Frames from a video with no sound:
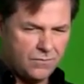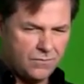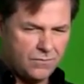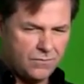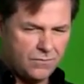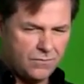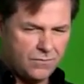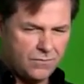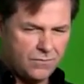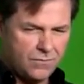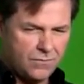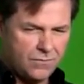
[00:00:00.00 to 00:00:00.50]

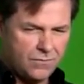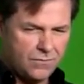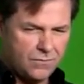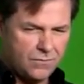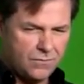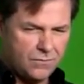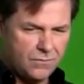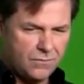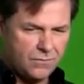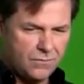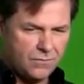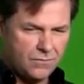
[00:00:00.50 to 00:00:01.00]

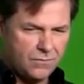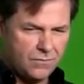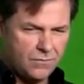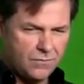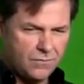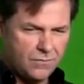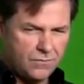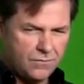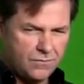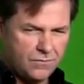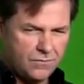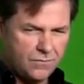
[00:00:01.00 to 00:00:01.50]

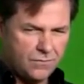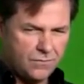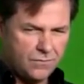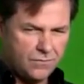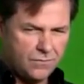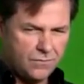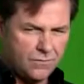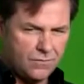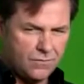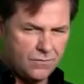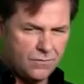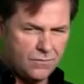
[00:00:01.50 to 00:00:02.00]

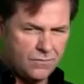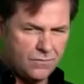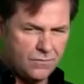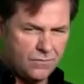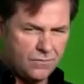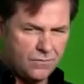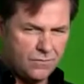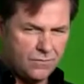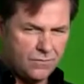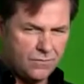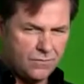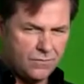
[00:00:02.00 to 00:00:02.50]

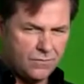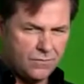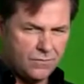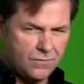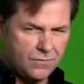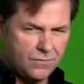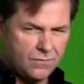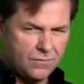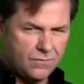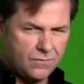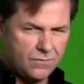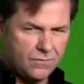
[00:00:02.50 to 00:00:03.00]

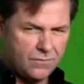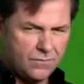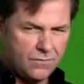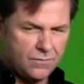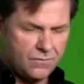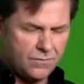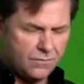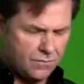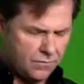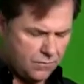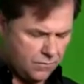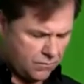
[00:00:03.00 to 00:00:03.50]

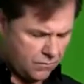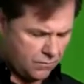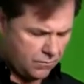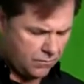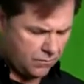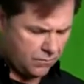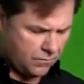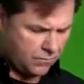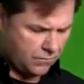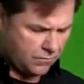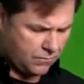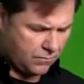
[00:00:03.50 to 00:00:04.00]

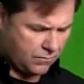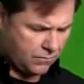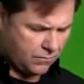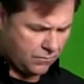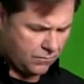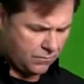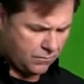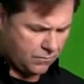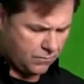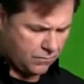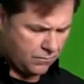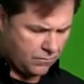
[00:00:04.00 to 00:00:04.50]

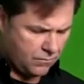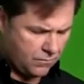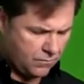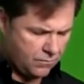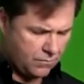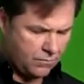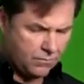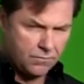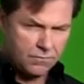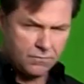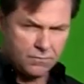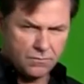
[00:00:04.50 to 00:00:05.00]

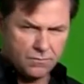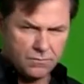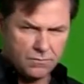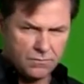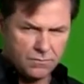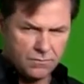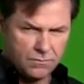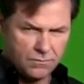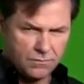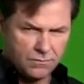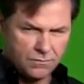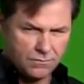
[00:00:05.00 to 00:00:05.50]

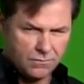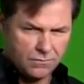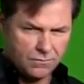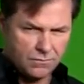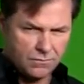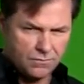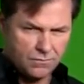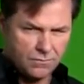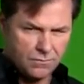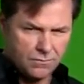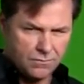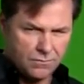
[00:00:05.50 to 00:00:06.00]

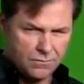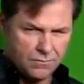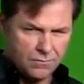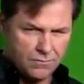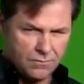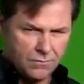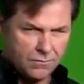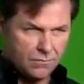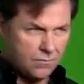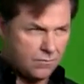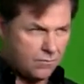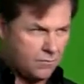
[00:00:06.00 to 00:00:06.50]

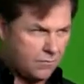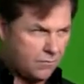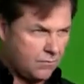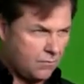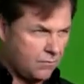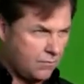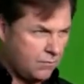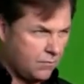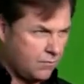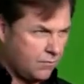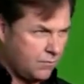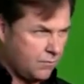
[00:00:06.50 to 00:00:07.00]

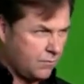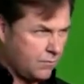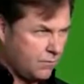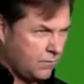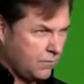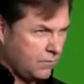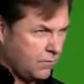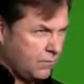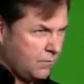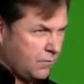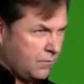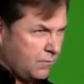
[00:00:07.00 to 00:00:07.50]

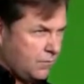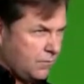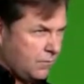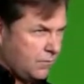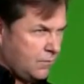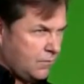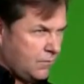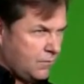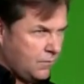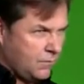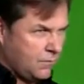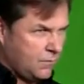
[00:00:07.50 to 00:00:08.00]
No words are spoken by the person on screen.